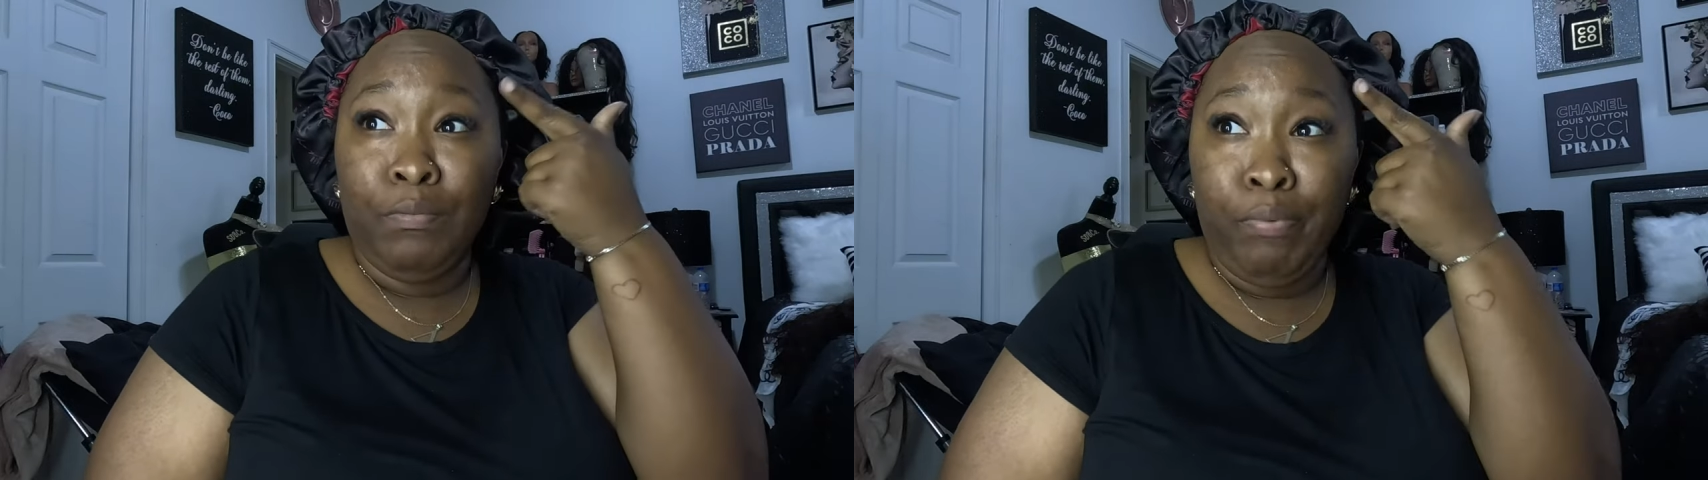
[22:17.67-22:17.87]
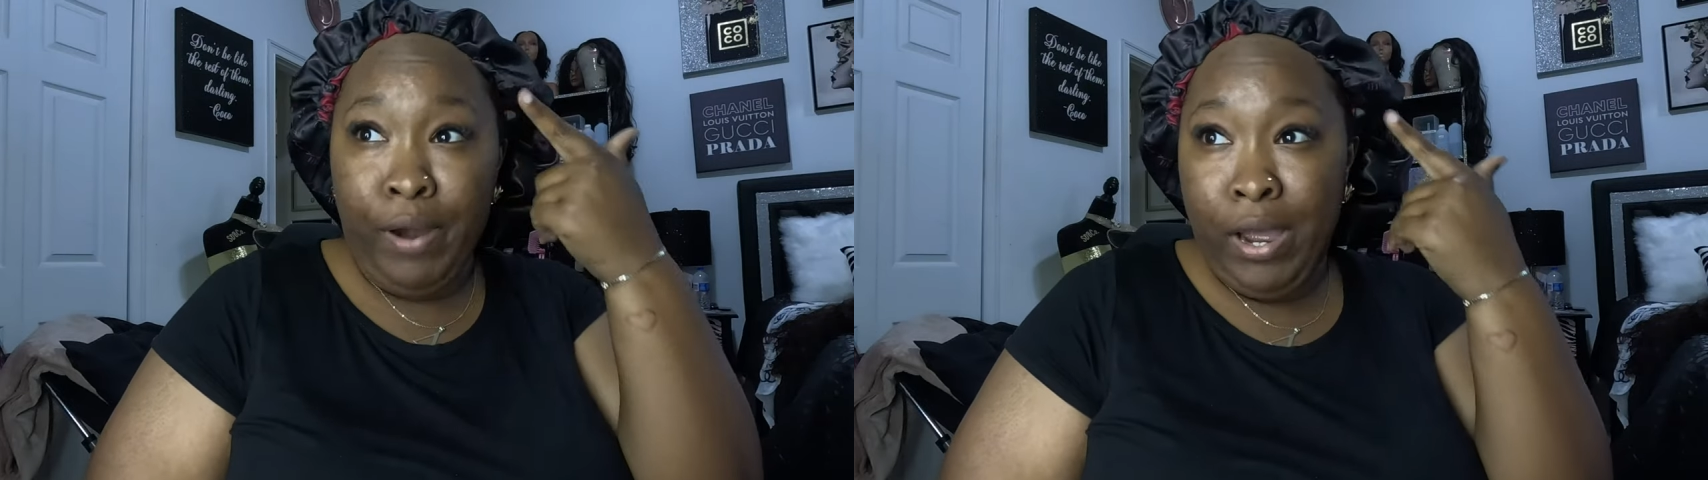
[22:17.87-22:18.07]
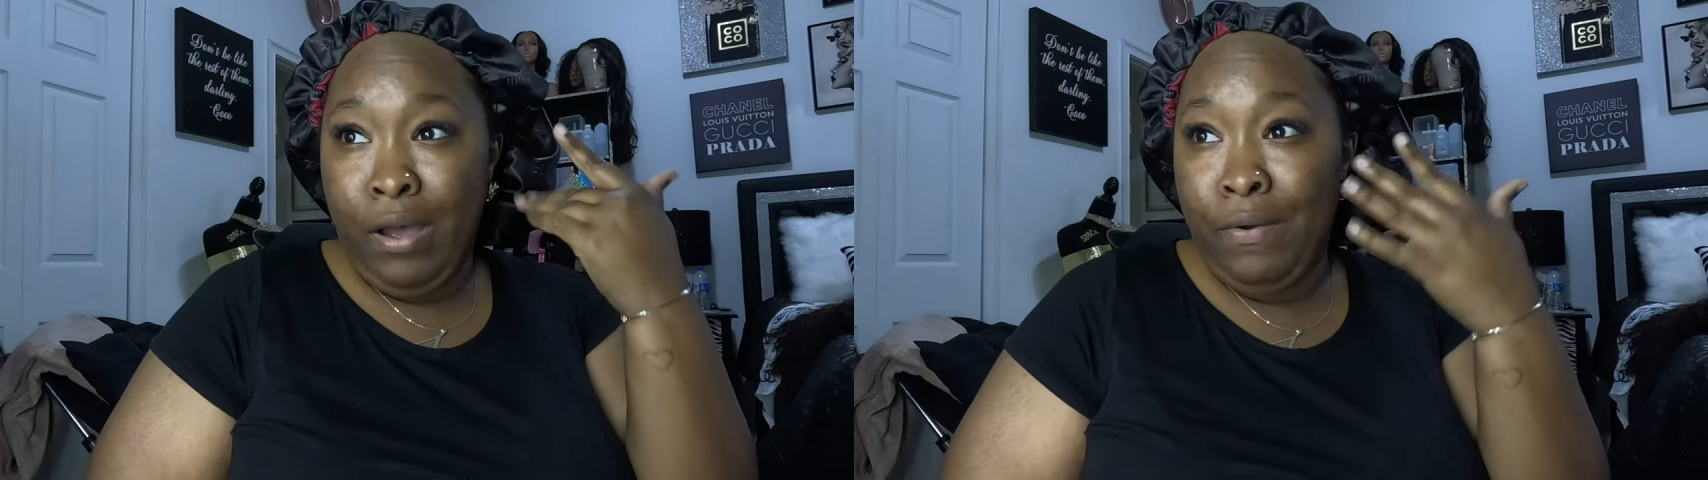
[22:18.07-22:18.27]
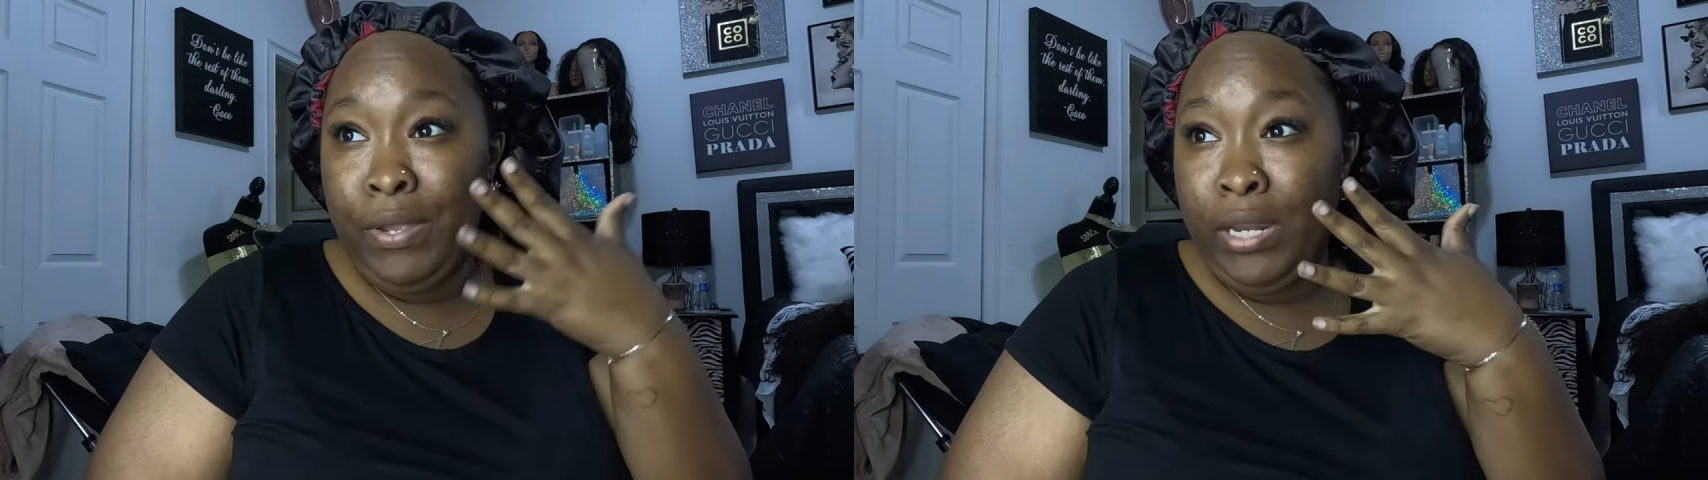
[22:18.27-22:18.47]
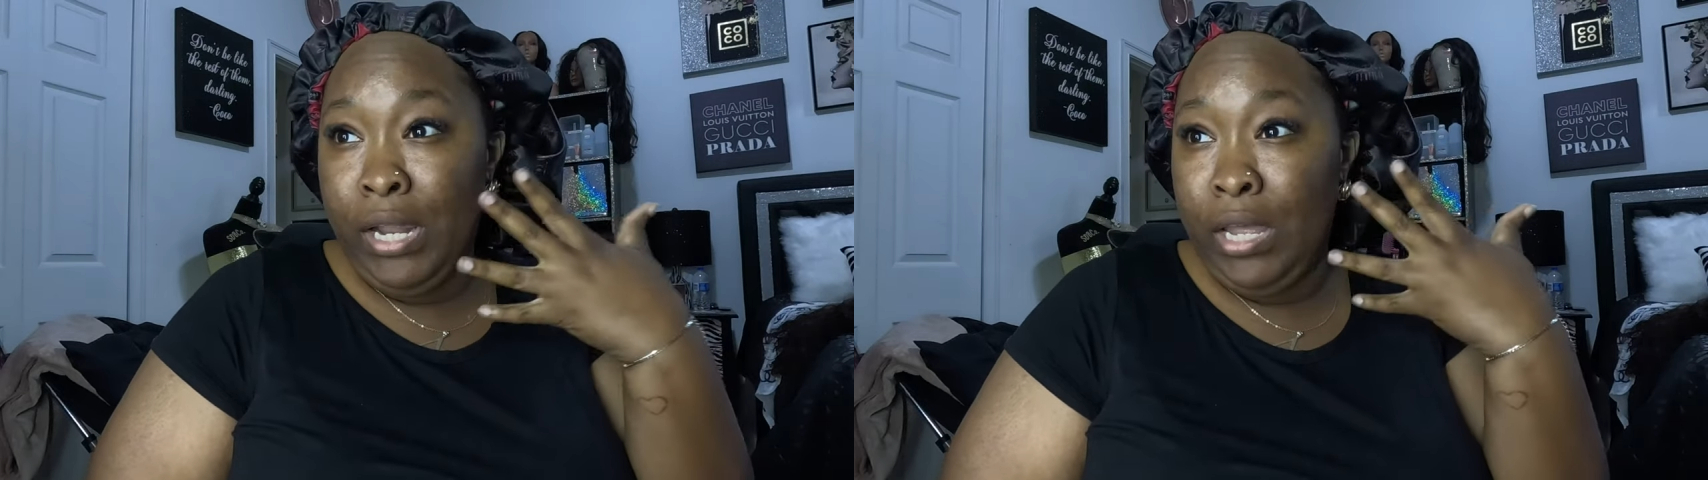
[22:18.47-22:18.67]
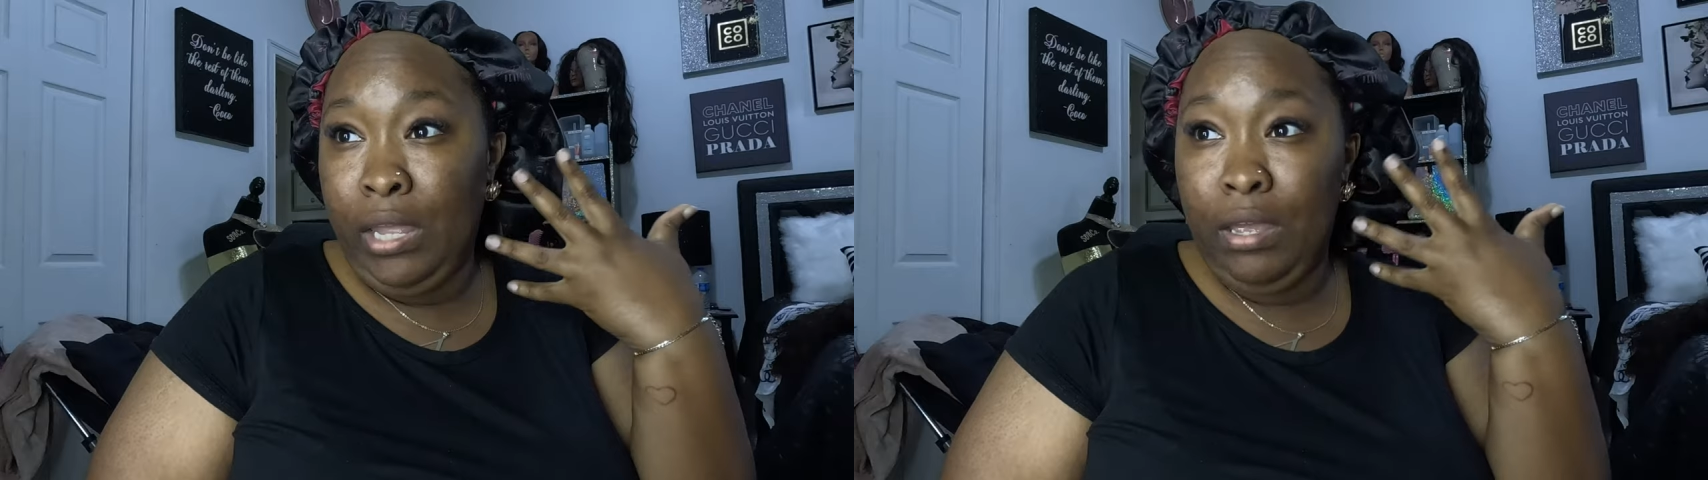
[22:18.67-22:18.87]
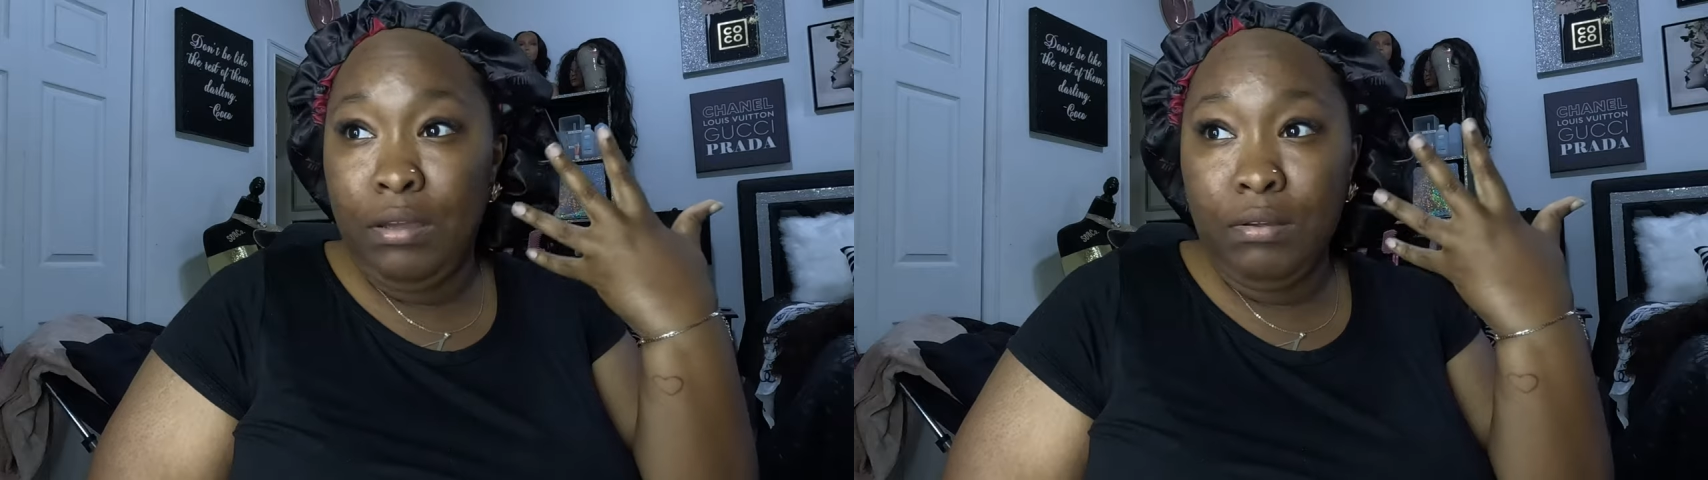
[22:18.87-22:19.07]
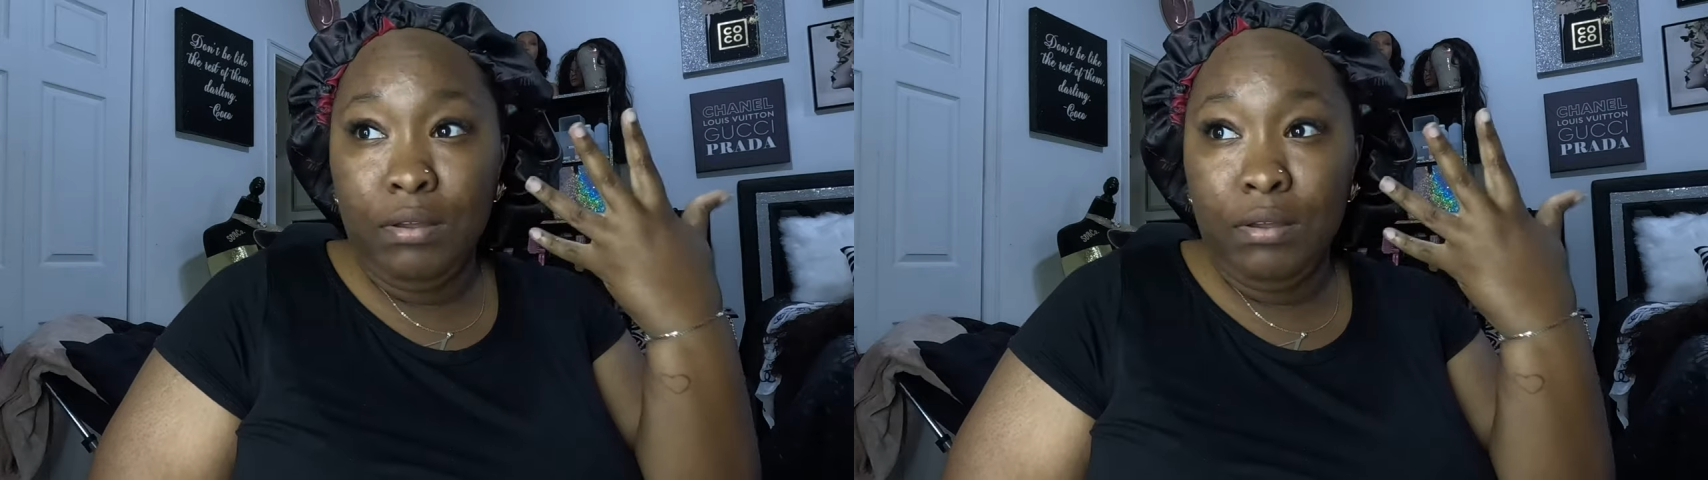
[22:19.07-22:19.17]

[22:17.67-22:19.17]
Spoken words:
brow and like